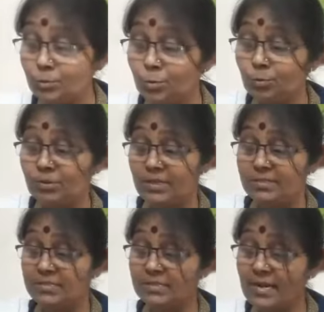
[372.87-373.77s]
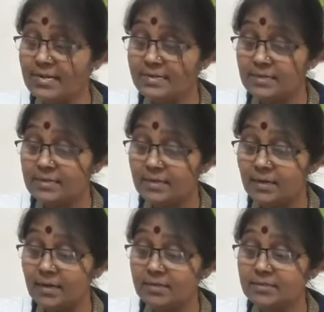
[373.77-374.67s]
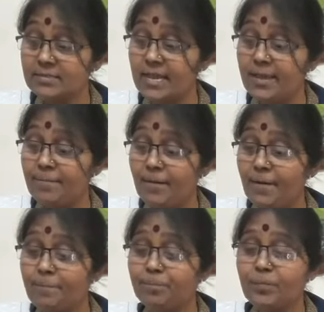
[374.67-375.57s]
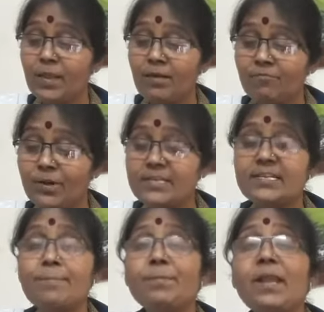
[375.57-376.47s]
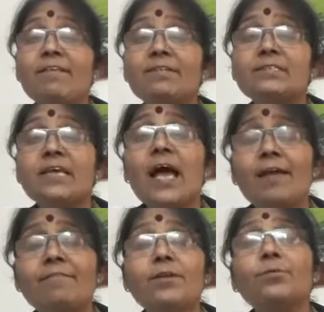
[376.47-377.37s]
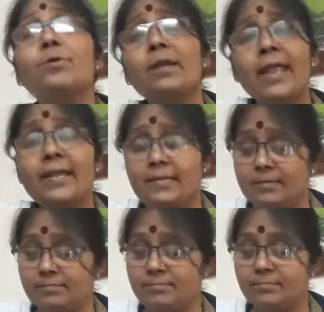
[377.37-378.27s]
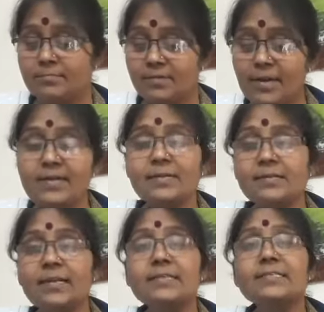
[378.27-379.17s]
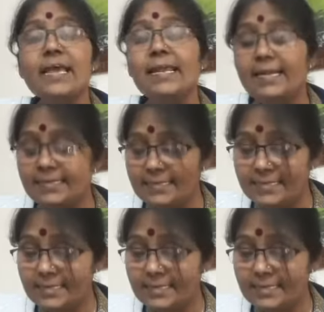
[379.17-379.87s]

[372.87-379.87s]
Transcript: two things, right? For example, I will say I will cook later, right? That is later.